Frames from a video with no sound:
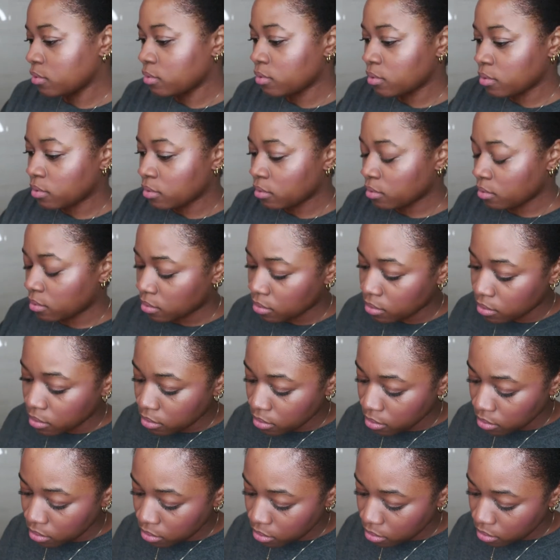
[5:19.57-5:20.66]

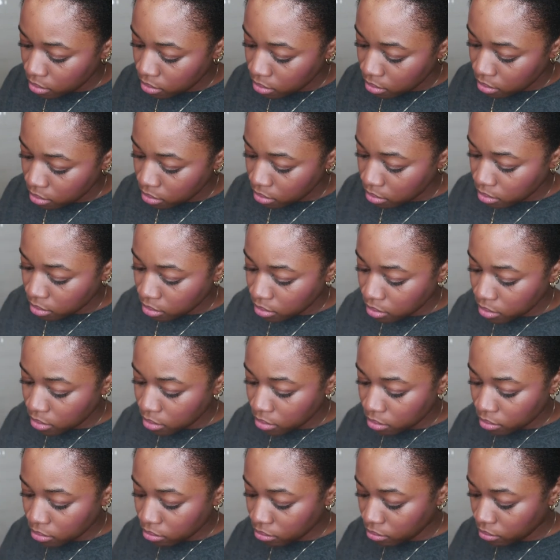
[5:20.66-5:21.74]

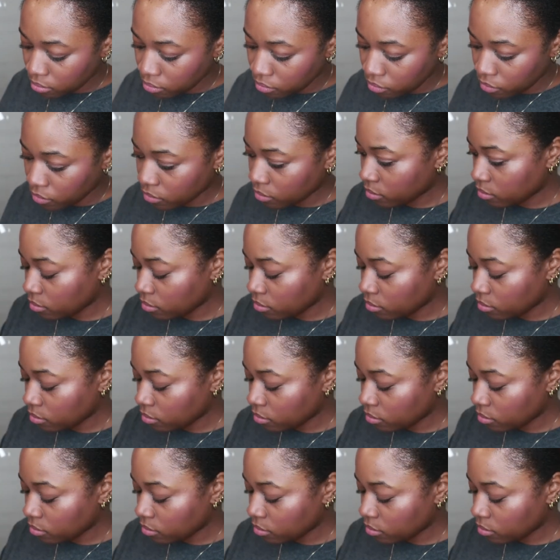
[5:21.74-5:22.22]
Nobody speaks.